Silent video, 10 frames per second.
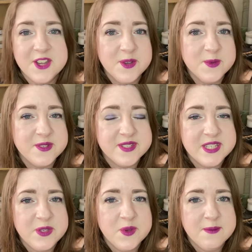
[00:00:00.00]
I will
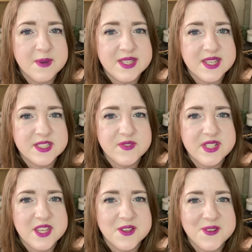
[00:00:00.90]
see you in my next
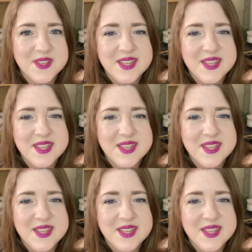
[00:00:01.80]
video.